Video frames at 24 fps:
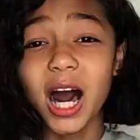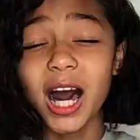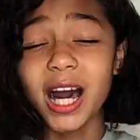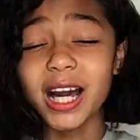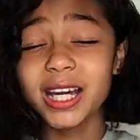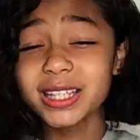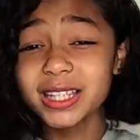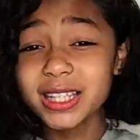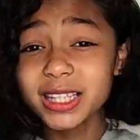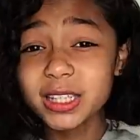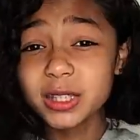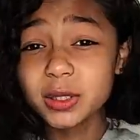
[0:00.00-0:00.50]

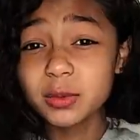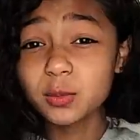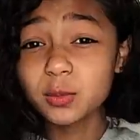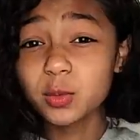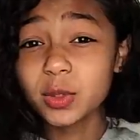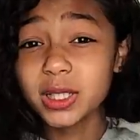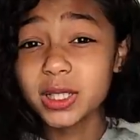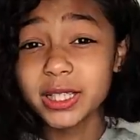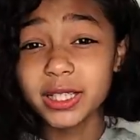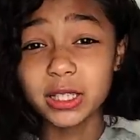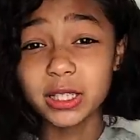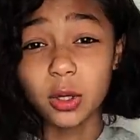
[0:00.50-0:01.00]
I think
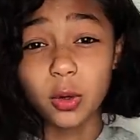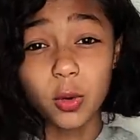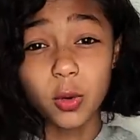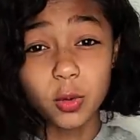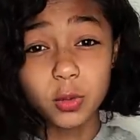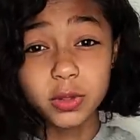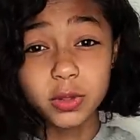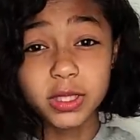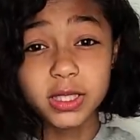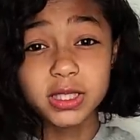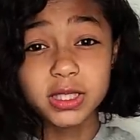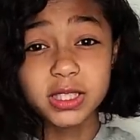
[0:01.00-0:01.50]
really the
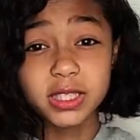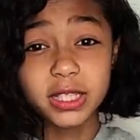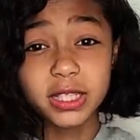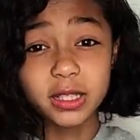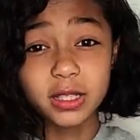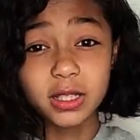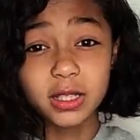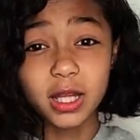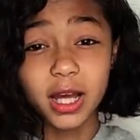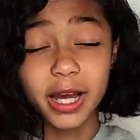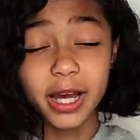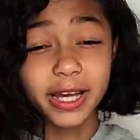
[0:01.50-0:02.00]
only
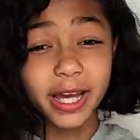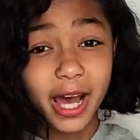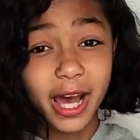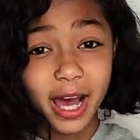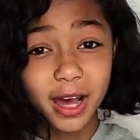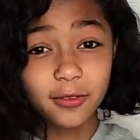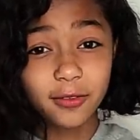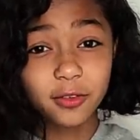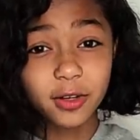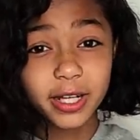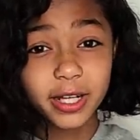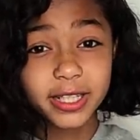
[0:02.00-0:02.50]
skill I
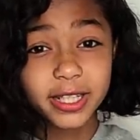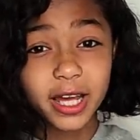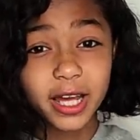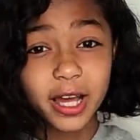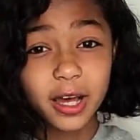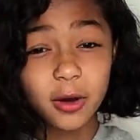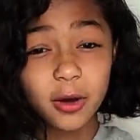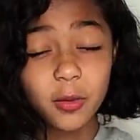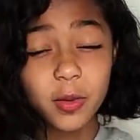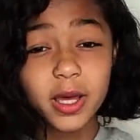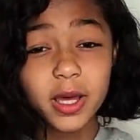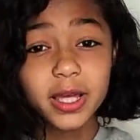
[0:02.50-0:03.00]
have right
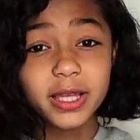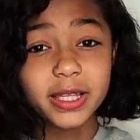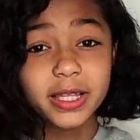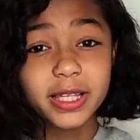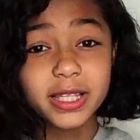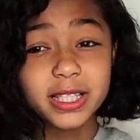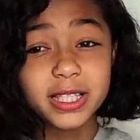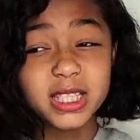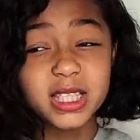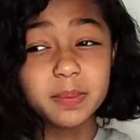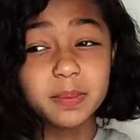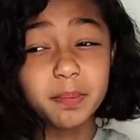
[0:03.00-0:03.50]
now
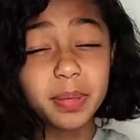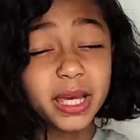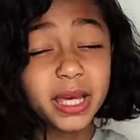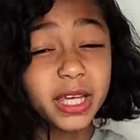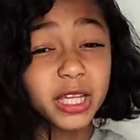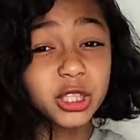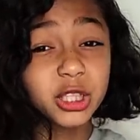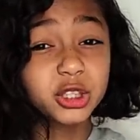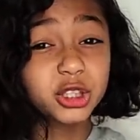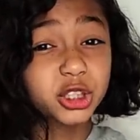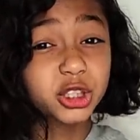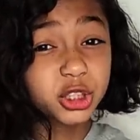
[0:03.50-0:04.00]
is
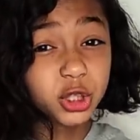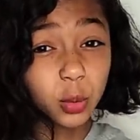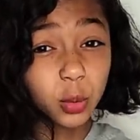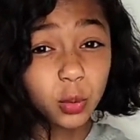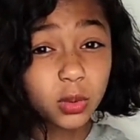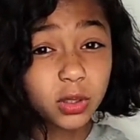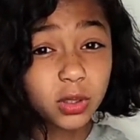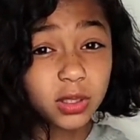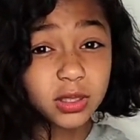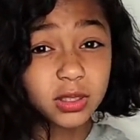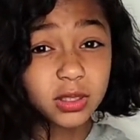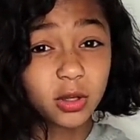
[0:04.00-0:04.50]
being
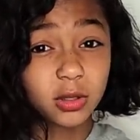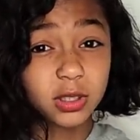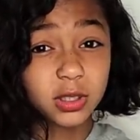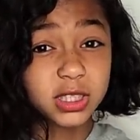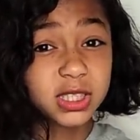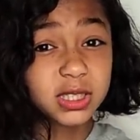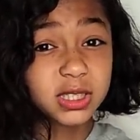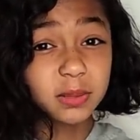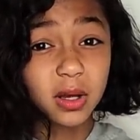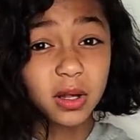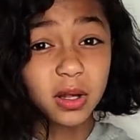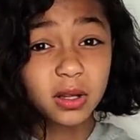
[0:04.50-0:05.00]
short or
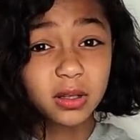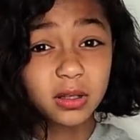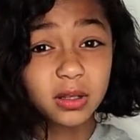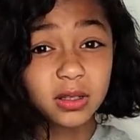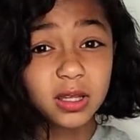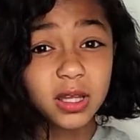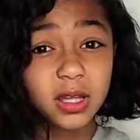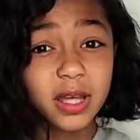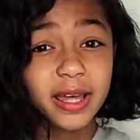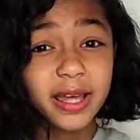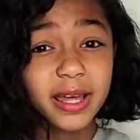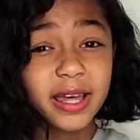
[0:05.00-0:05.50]

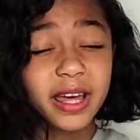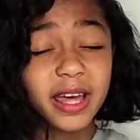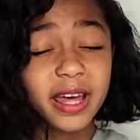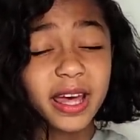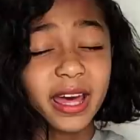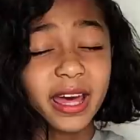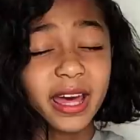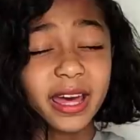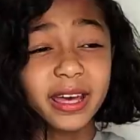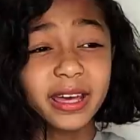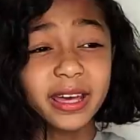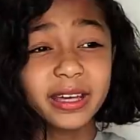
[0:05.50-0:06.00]
small,
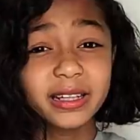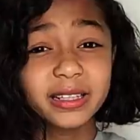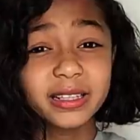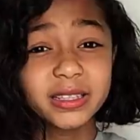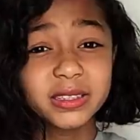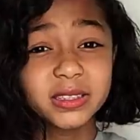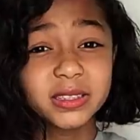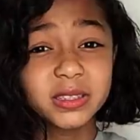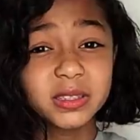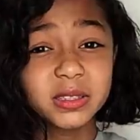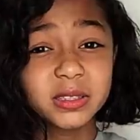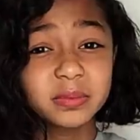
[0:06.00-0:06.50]

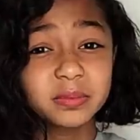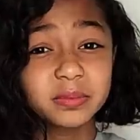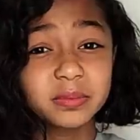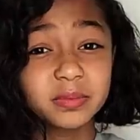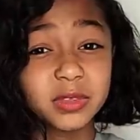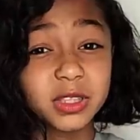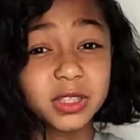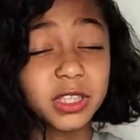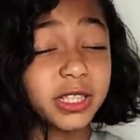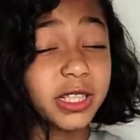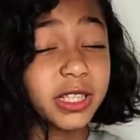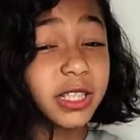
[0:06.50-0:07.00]
and
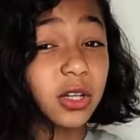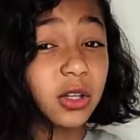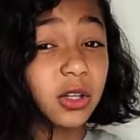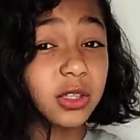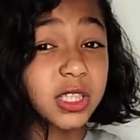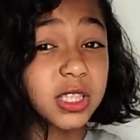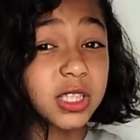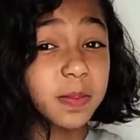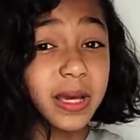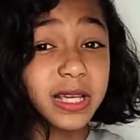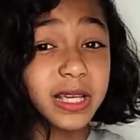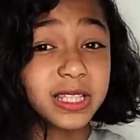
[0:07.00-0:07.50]
you need all the
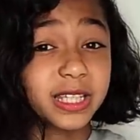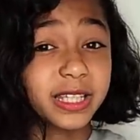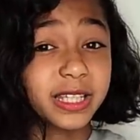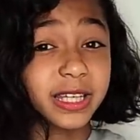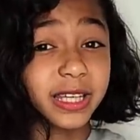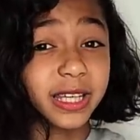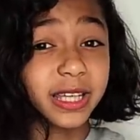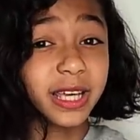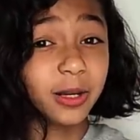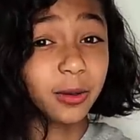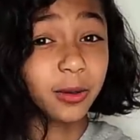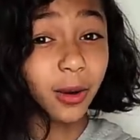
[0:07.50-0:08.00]
space you can
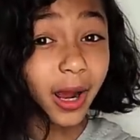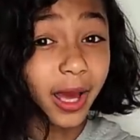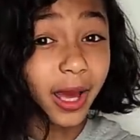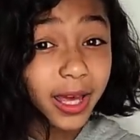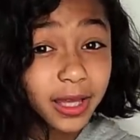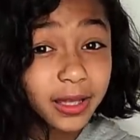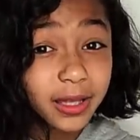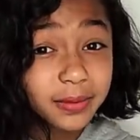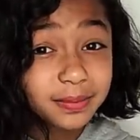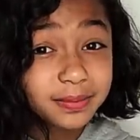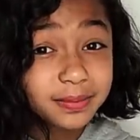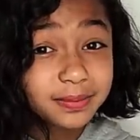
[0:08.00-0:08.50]
get,
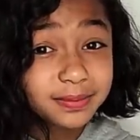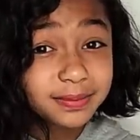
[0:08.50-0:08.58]
right?